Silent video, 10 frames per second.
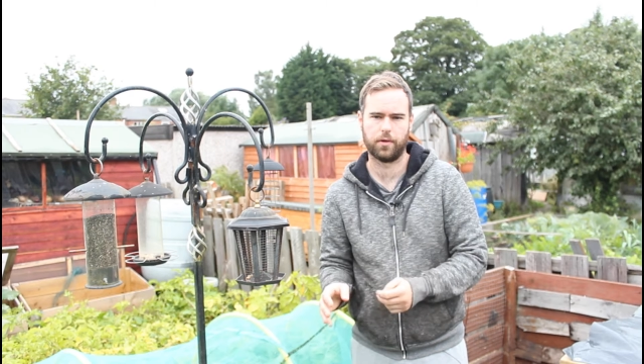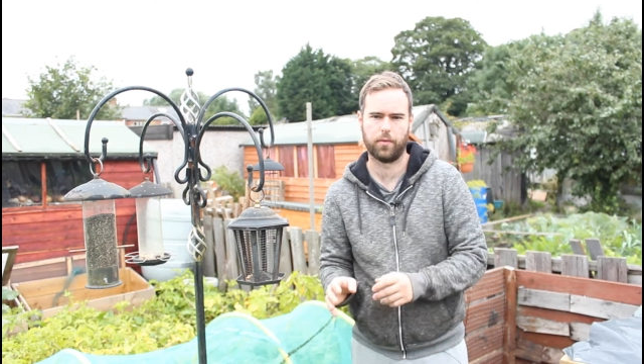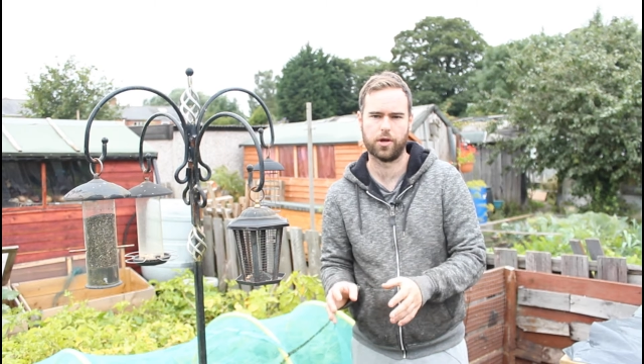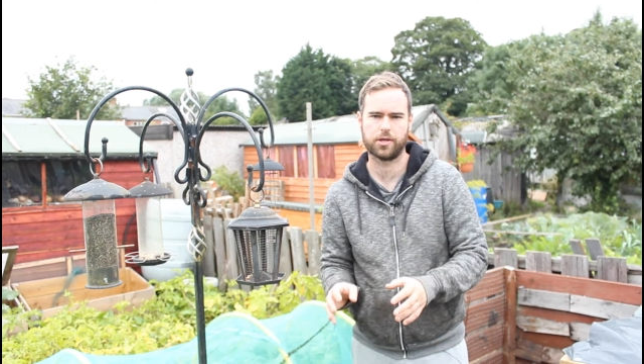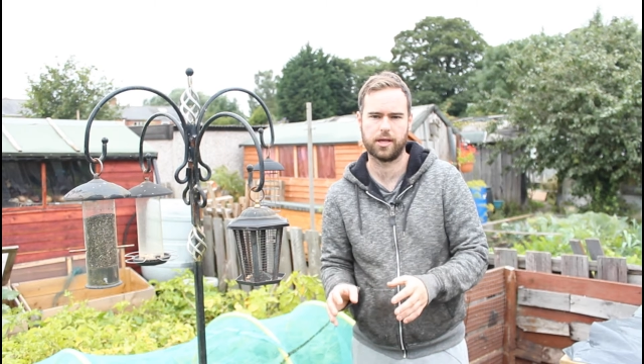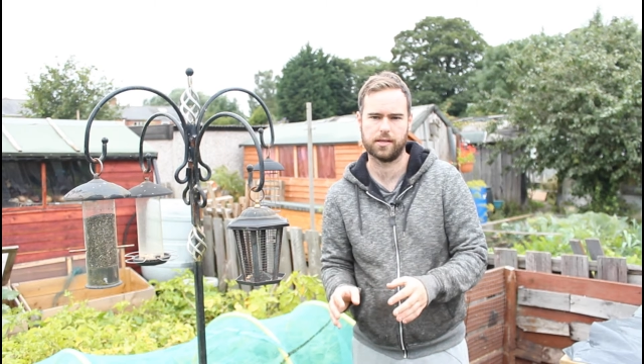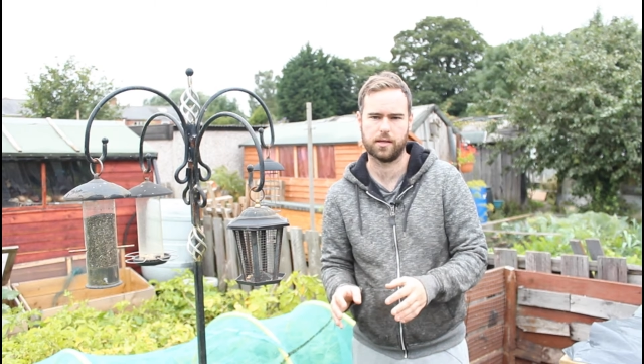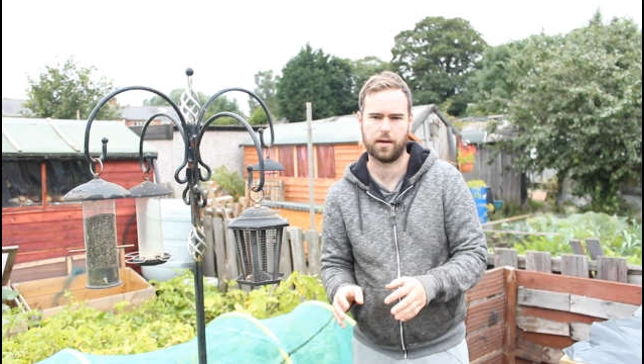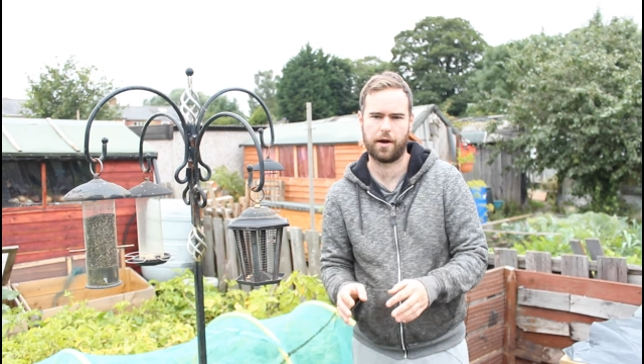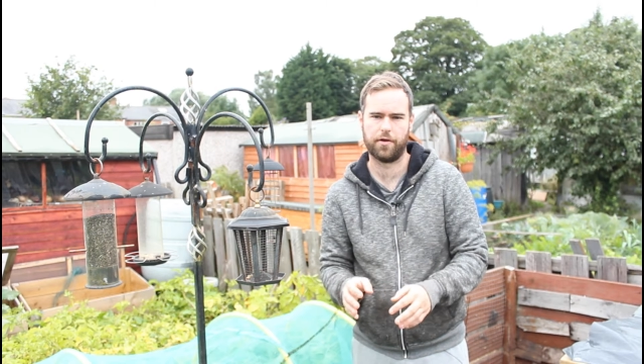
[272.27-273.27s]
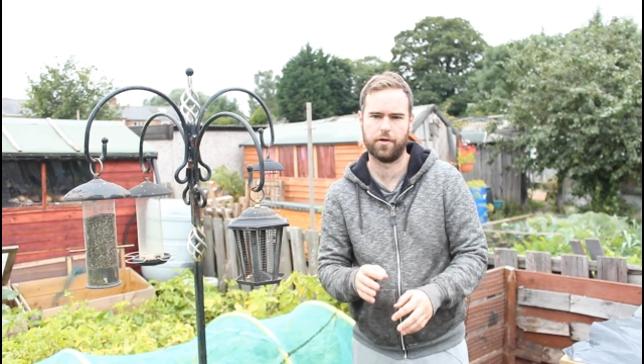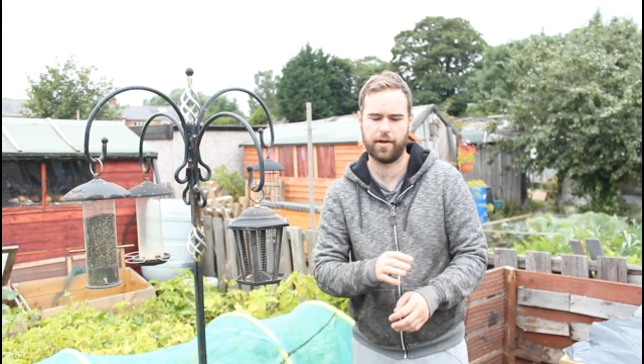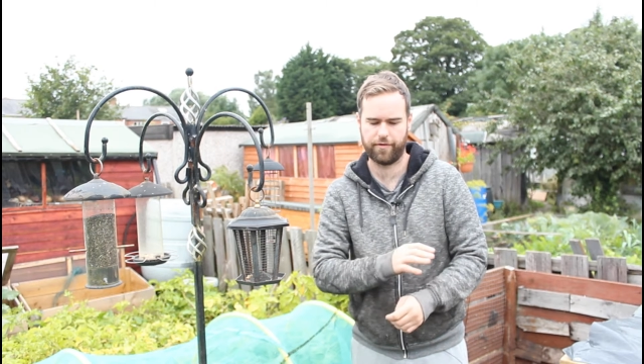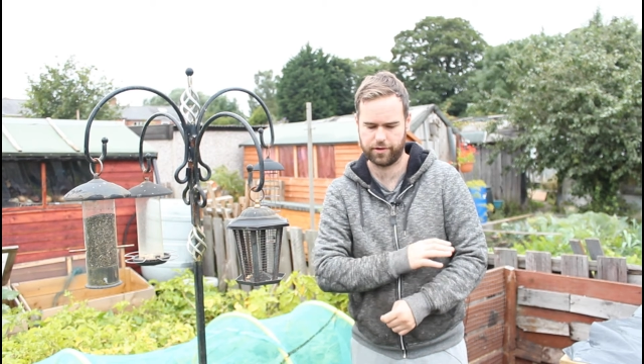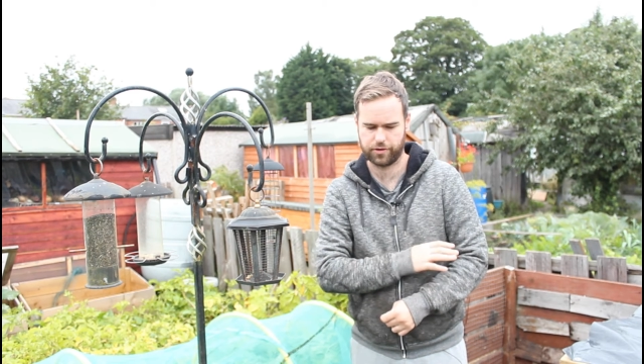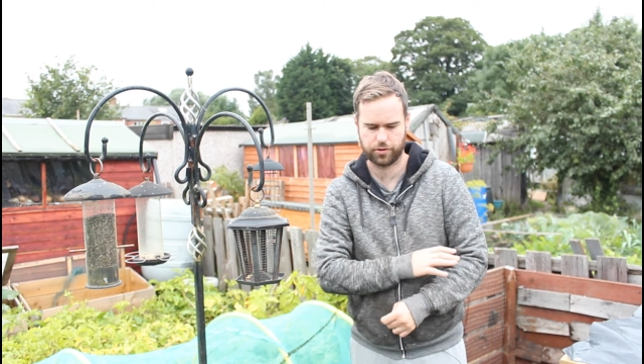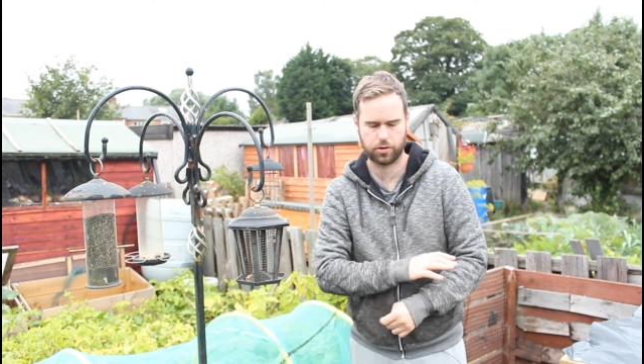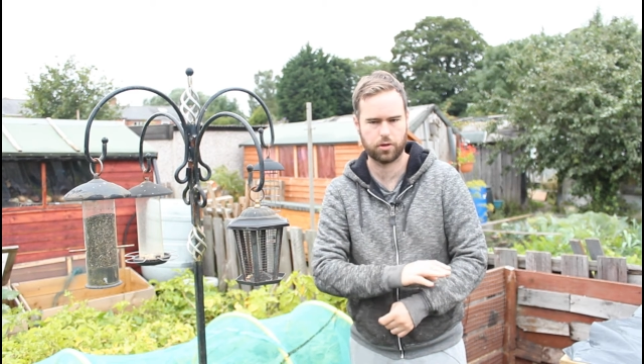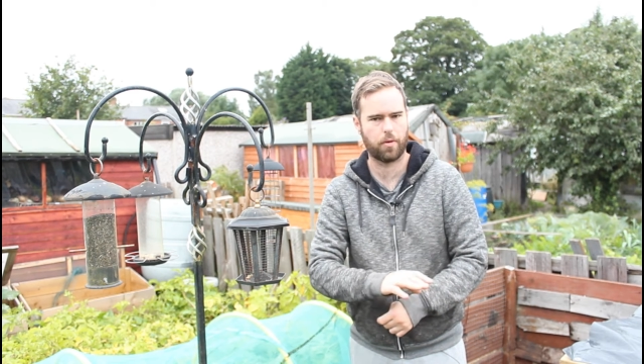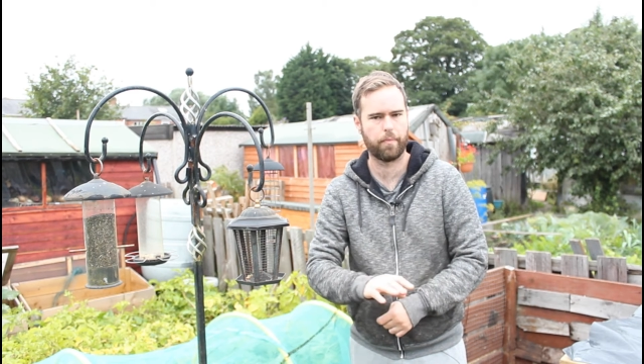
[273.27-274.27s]
In worst case scenario, if it's
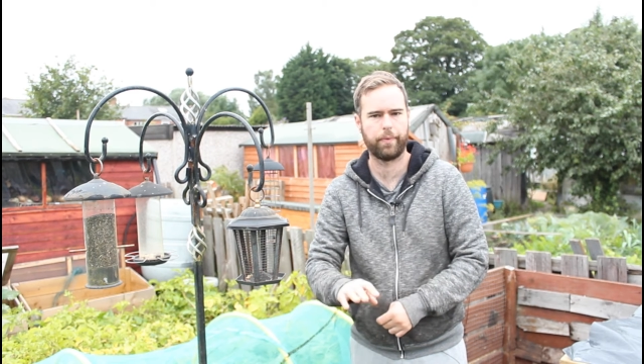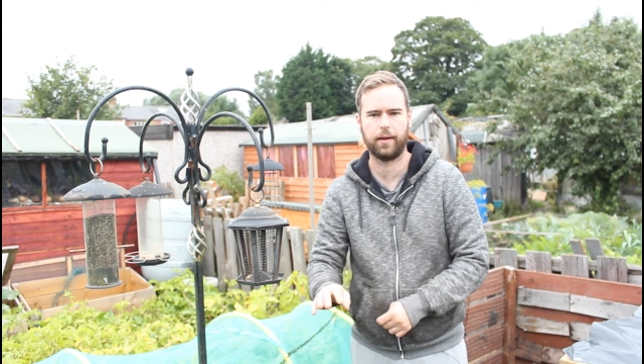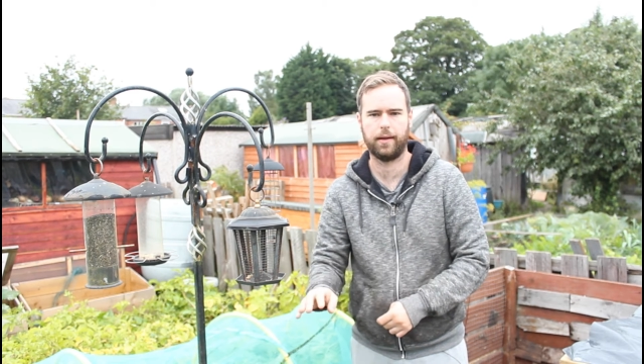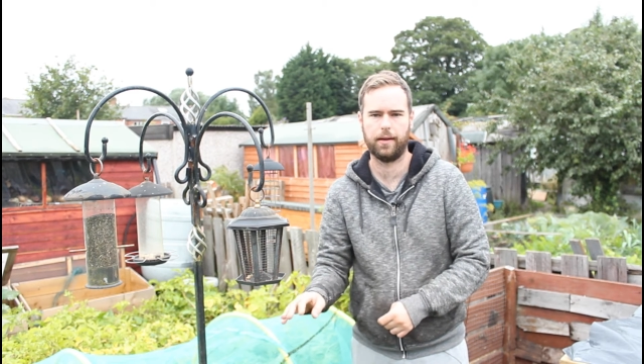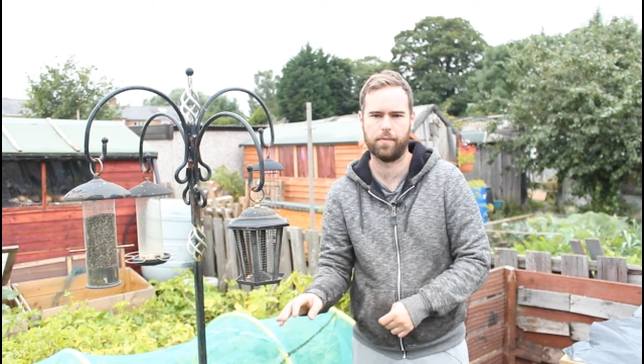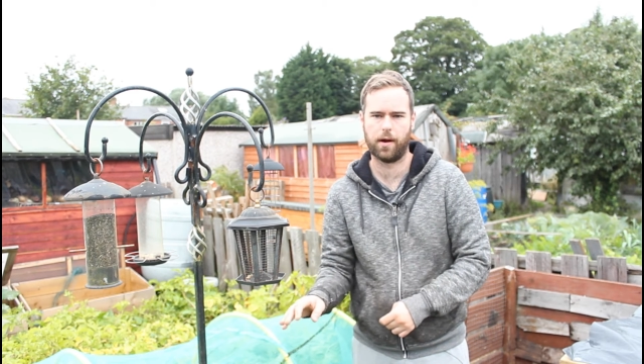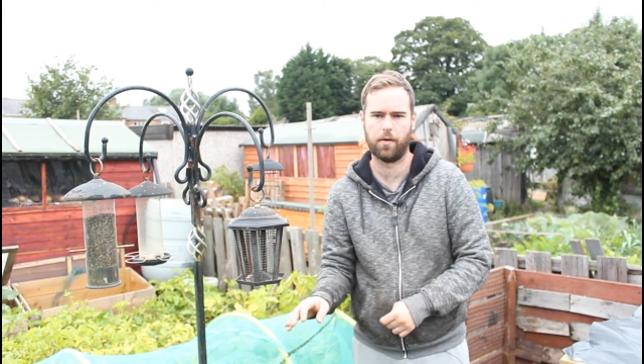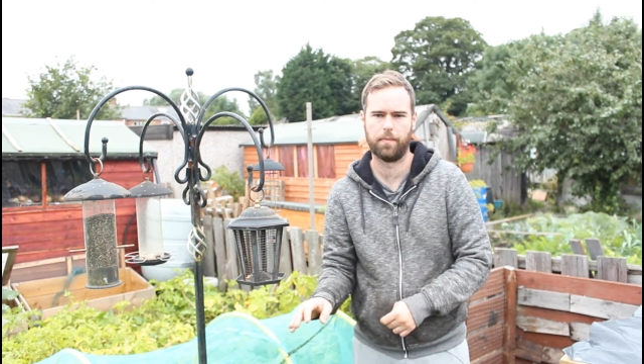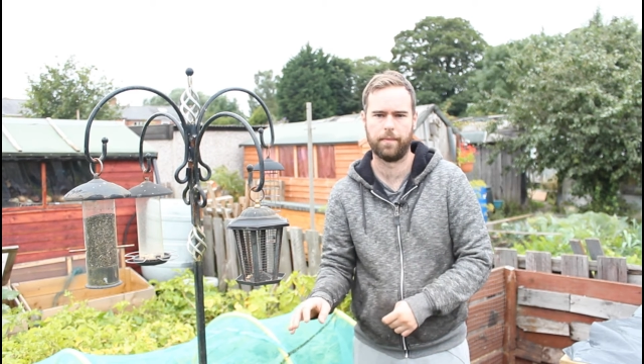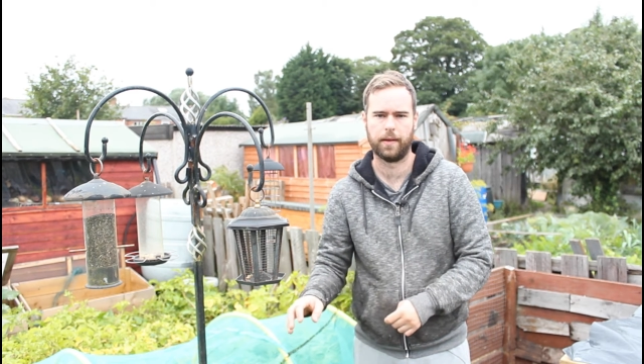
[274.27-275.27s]
completely brown,